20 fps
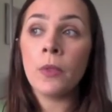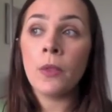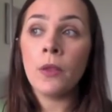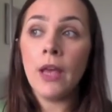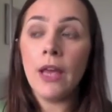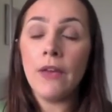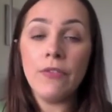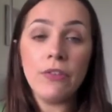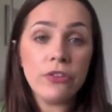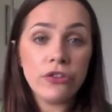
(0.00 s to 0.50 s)

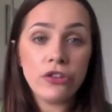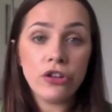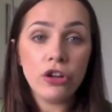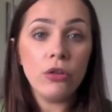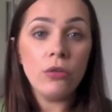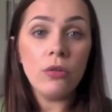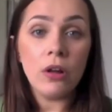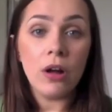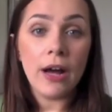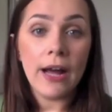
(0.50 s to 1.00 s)
If it's
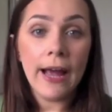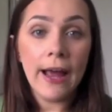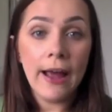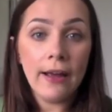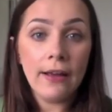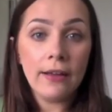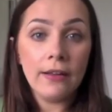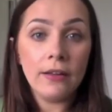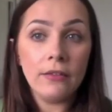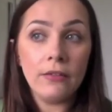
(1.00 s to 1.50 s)
too
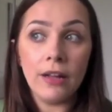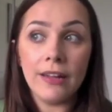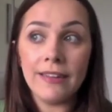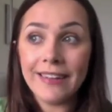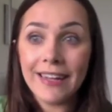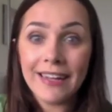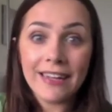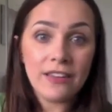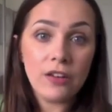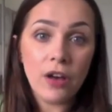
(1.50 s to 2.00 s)
light, like
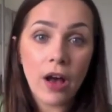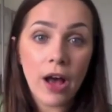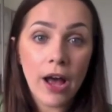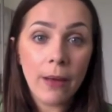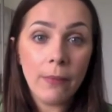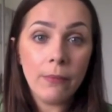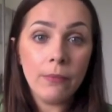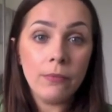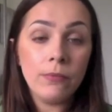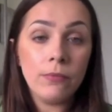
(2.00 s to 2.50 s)

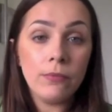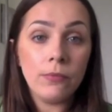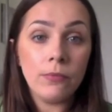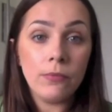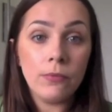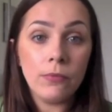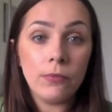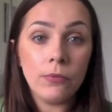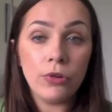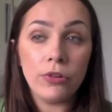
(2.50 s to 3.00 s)
daytime,
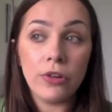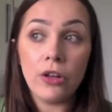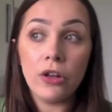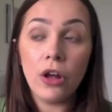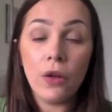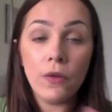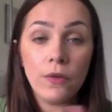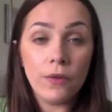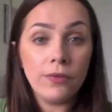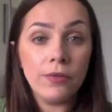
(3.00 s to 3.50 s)
because I
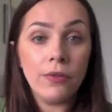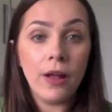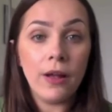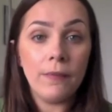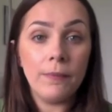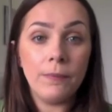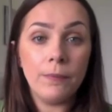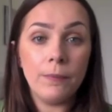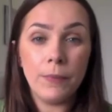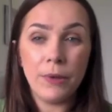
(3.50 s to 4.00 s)
know
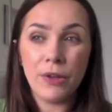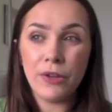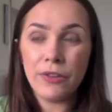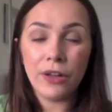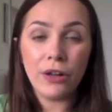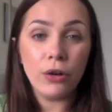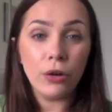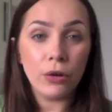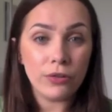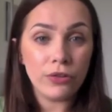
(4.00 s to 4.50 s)
that, because
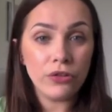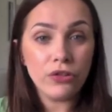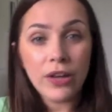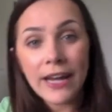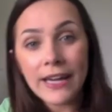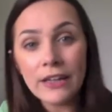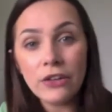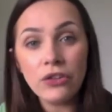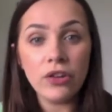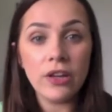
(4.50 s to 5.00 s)
the clocks are
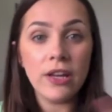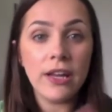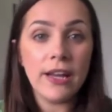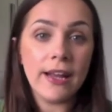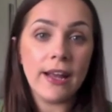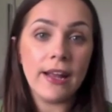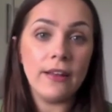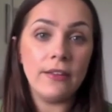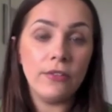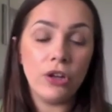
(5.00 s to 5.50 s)

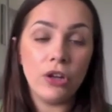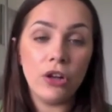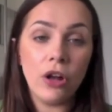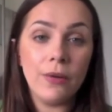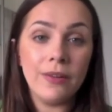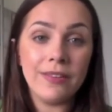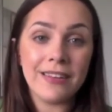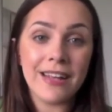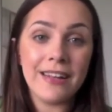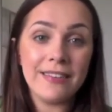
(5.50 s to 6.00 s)
changing and, you know,
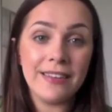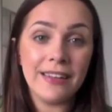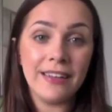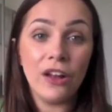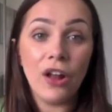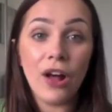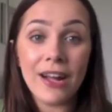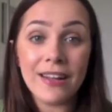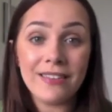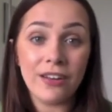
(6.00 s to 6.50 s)
it's getting
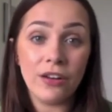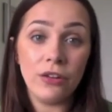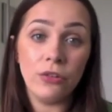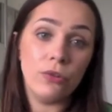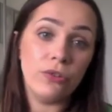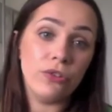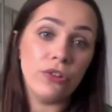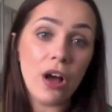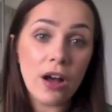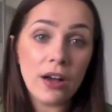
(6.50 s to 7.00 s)
lighter,
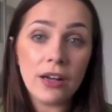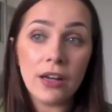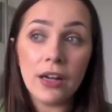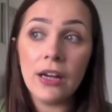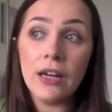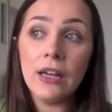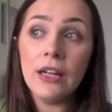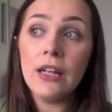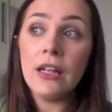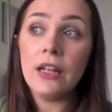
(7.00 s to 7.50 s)
not
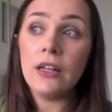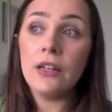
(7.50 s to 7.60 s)
darker.